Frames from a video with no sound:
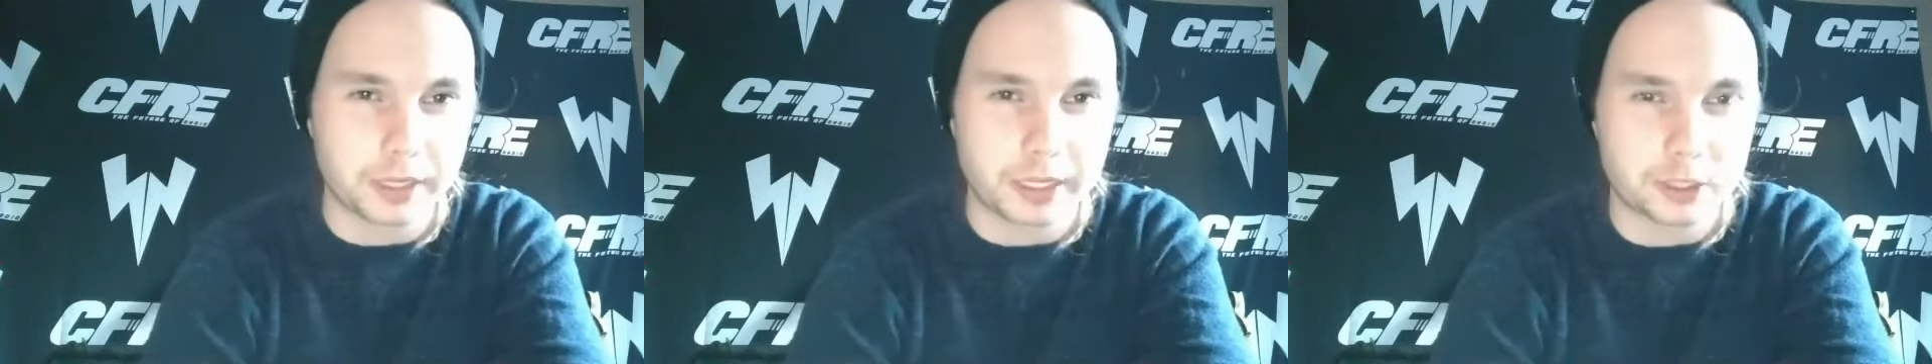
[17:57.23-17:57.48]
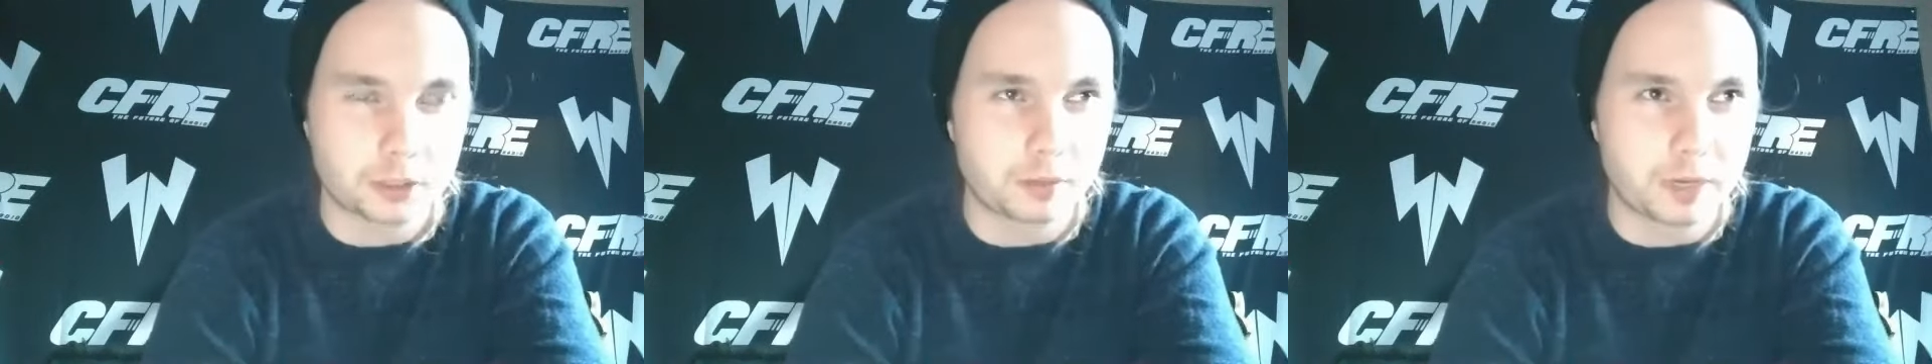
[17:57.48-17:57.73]
Like
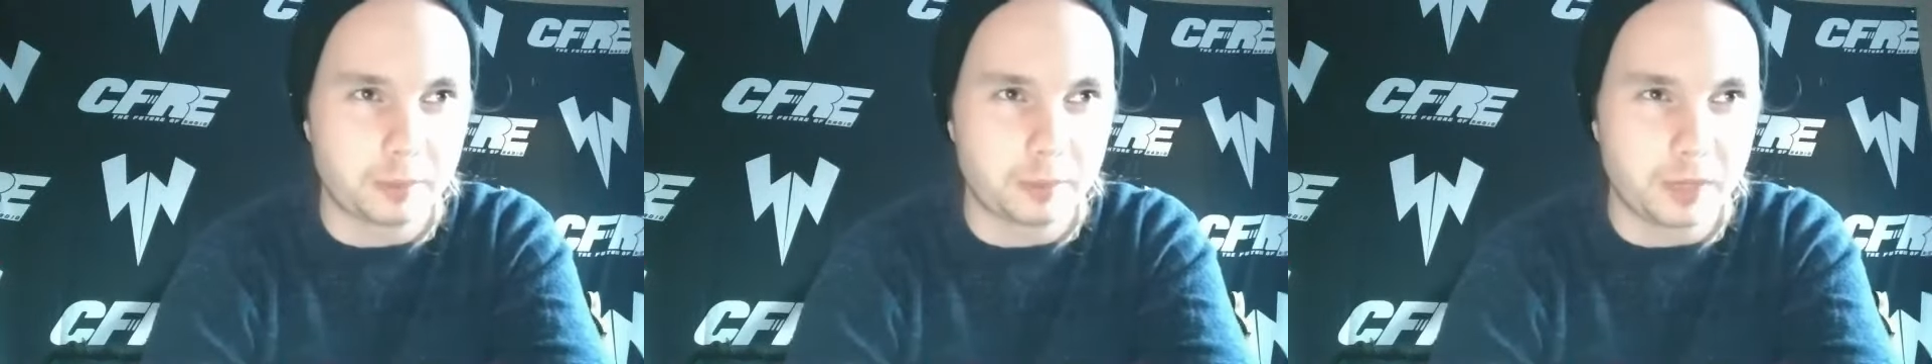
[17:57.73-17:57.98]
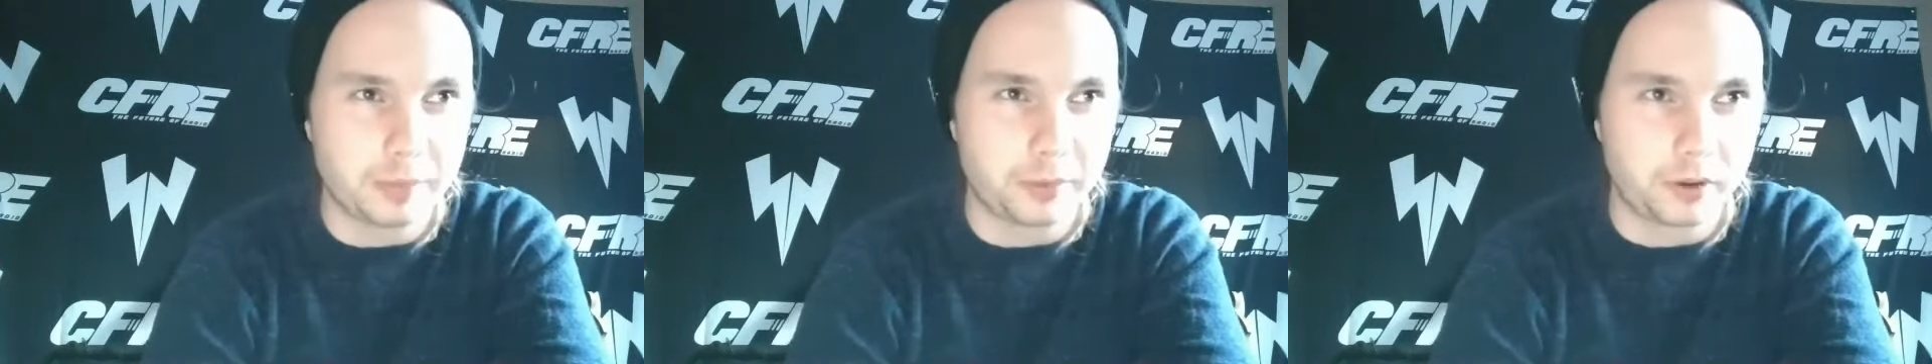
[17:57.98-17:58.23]
so many
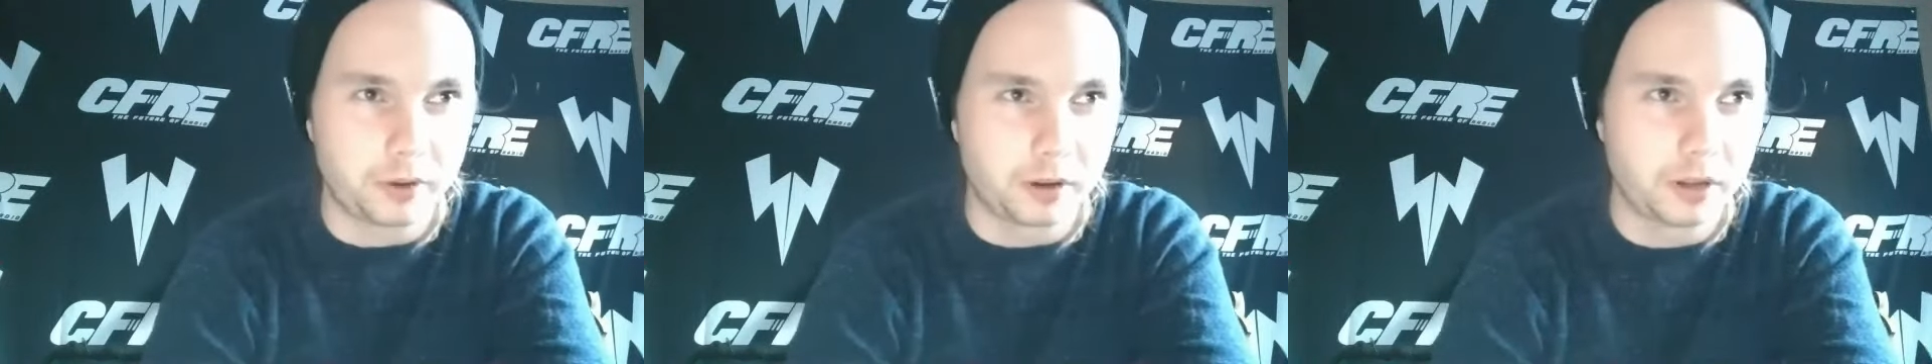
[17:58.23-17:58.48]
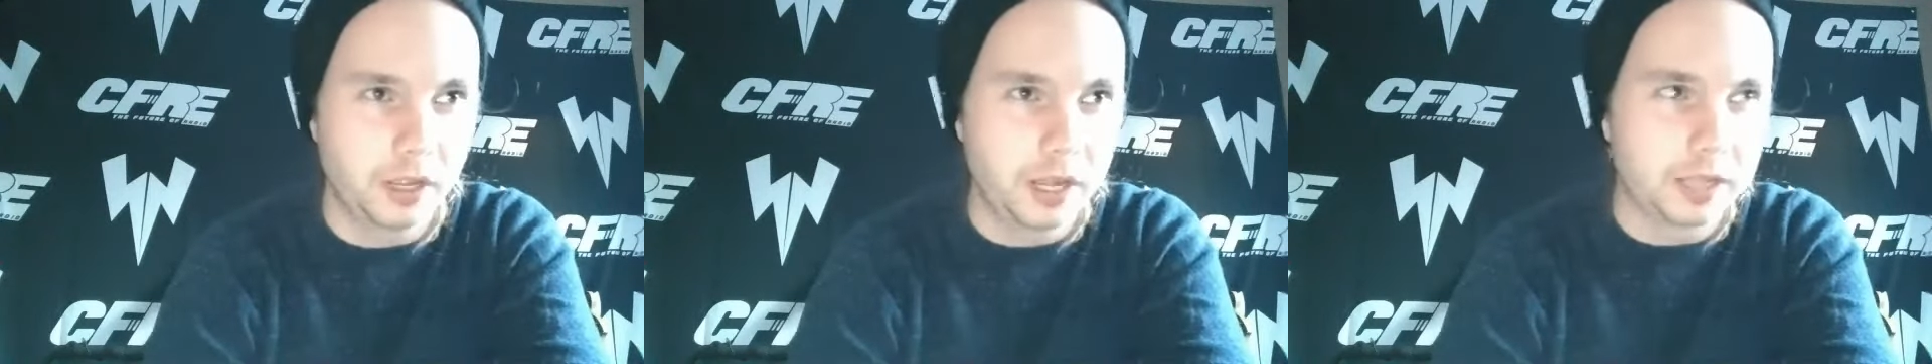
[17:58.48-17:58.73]

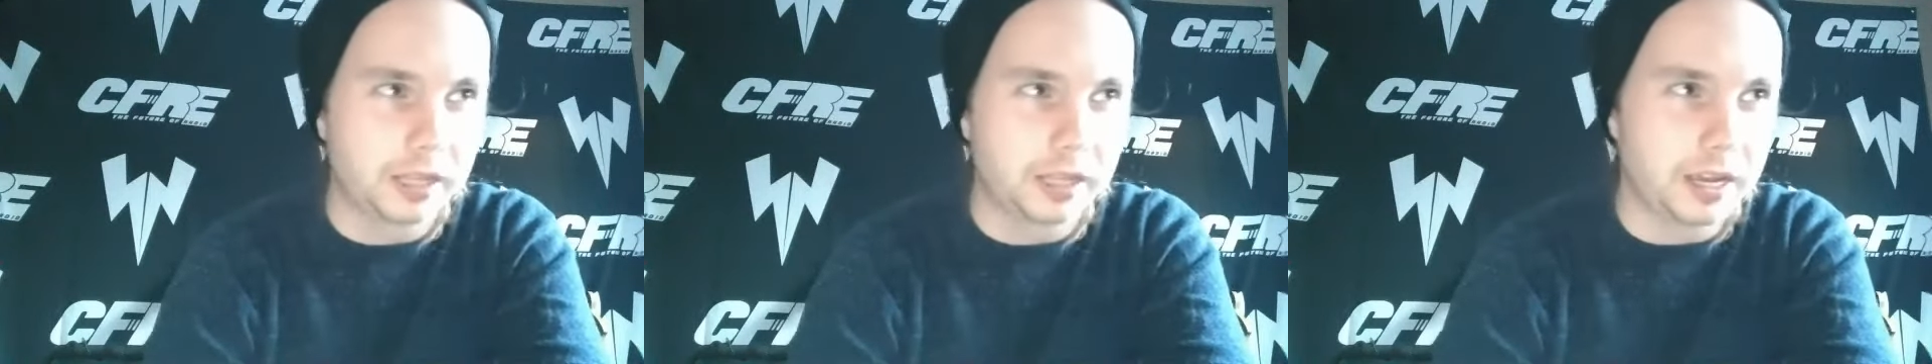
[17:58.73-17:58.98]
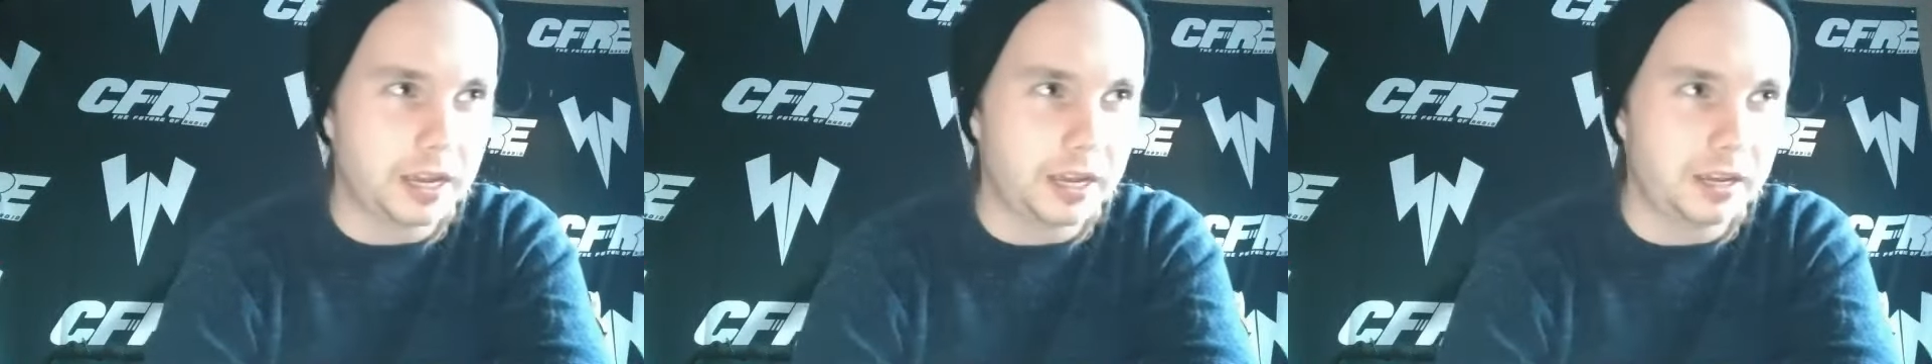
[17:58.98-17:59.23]
people,
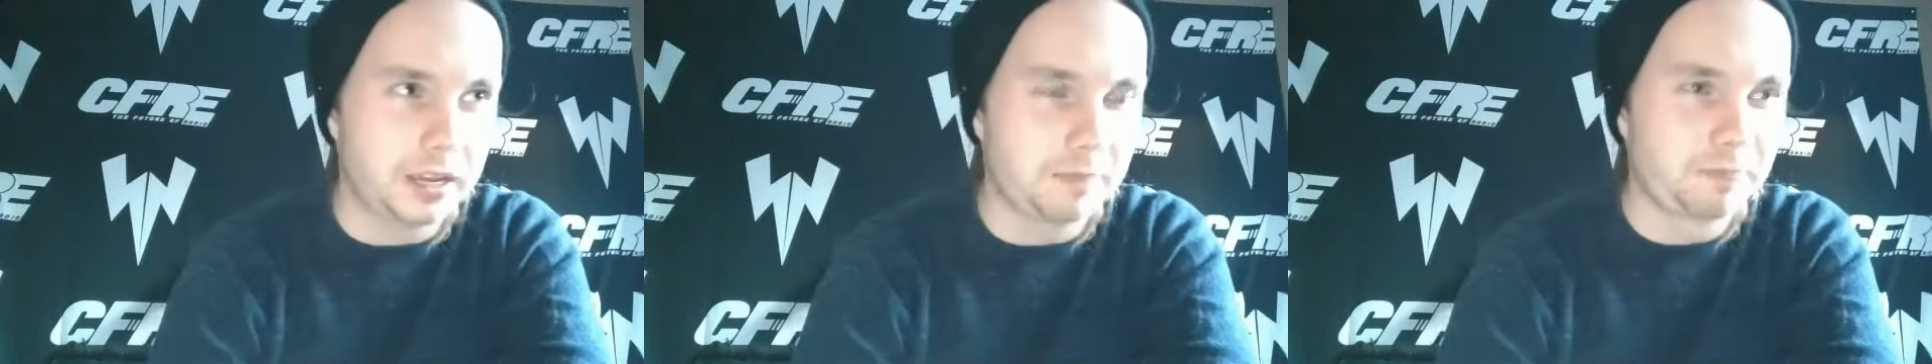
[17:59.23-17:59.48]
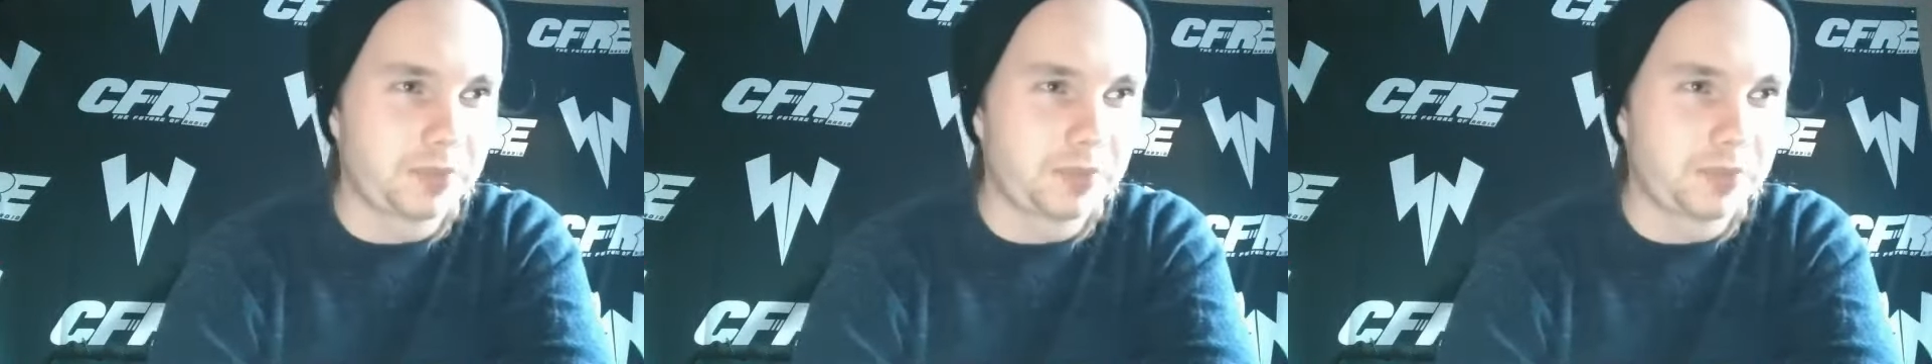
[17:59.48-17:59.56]
I